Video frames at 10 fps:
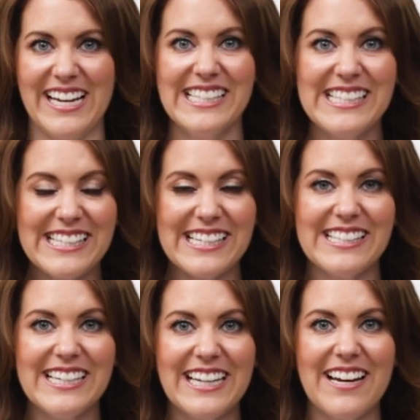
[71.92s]

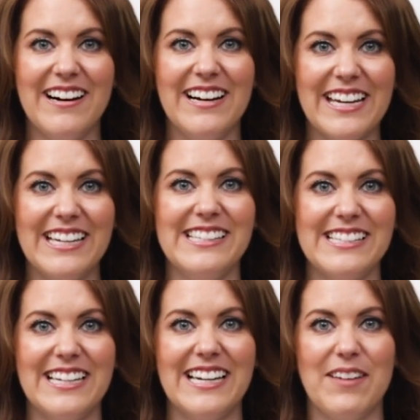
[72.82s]
Consistently high
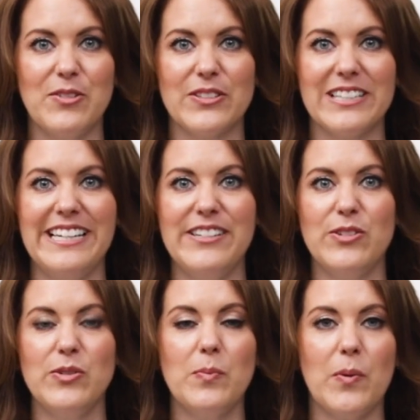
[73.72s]
insulin levels
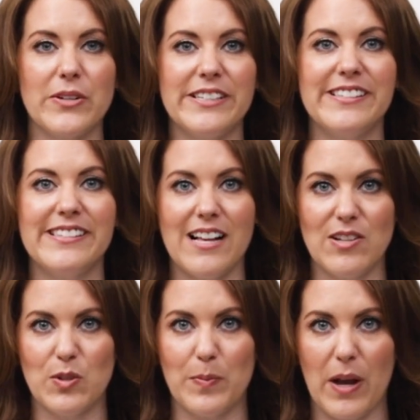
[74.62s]
lead to the body's
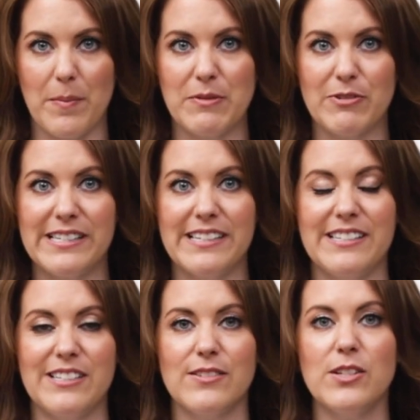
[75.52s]
cells becoming
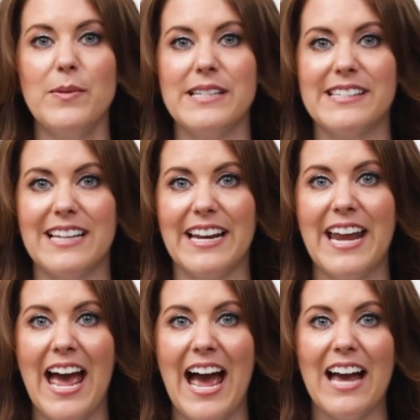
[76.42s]
resistant to
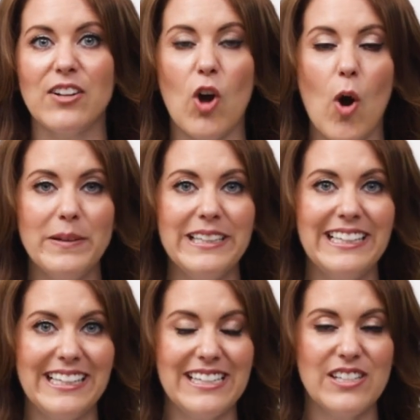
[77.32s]
insulin and
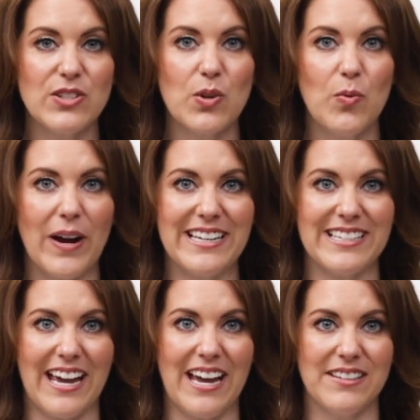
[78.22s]
commonly lead to
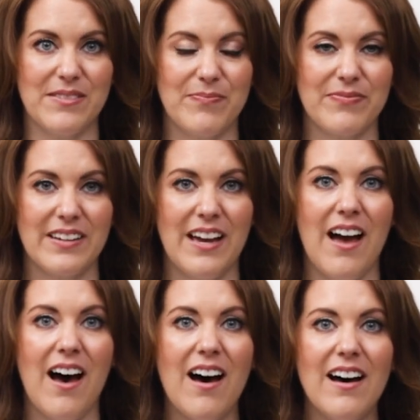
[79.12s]
weight gain.
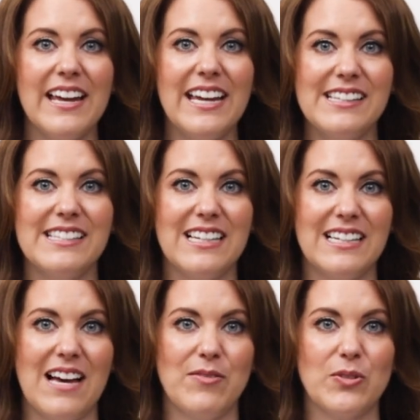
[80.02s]
High
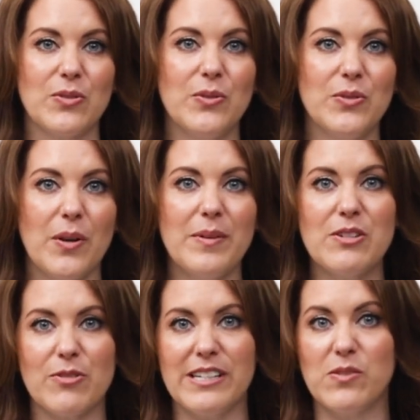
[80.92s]
insulin levels also
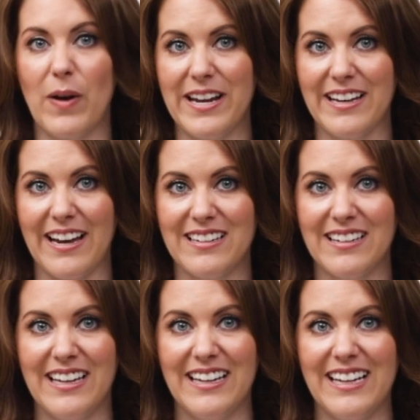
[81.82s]
increase weight
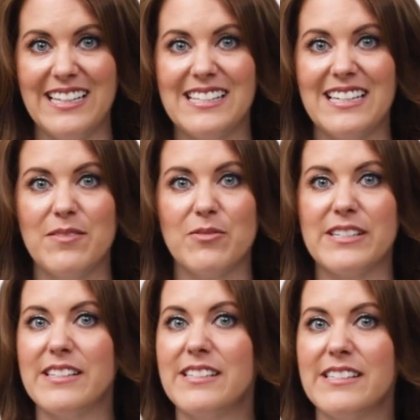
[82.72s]
gain. Insulin
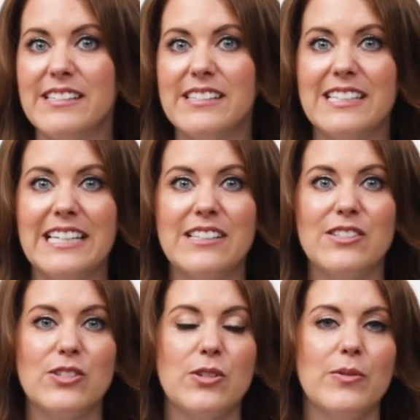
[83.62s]
resistance
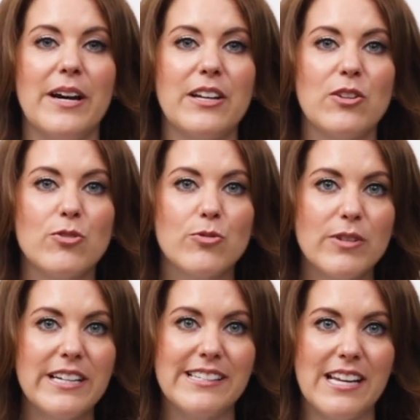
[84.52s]
leads to an
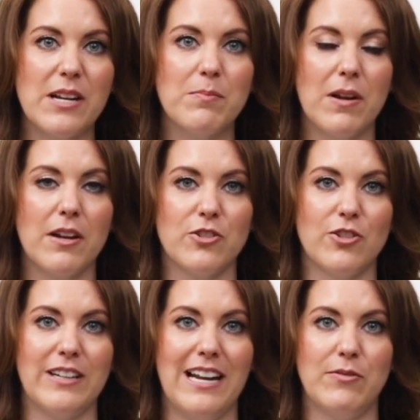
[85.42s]
increase in blood sugar